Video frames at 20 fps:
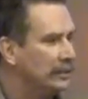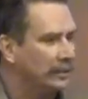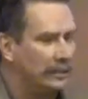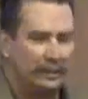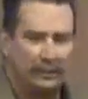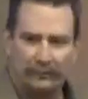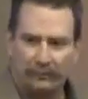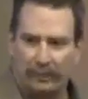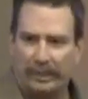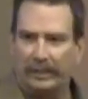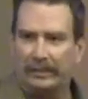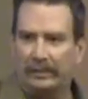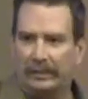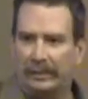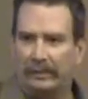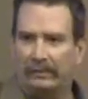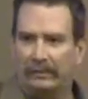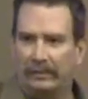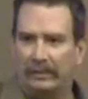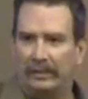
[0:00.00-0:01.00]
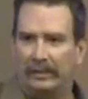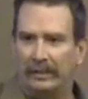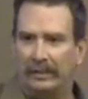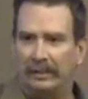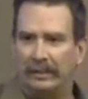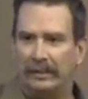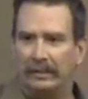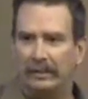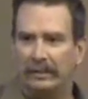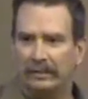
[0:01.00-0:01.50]
is right there.
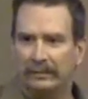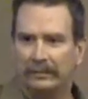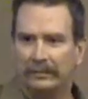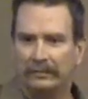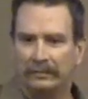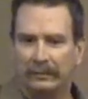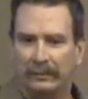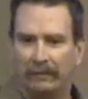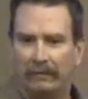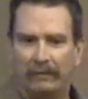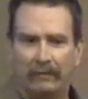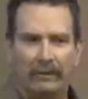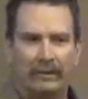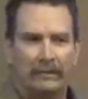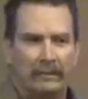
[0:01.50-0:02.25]
So,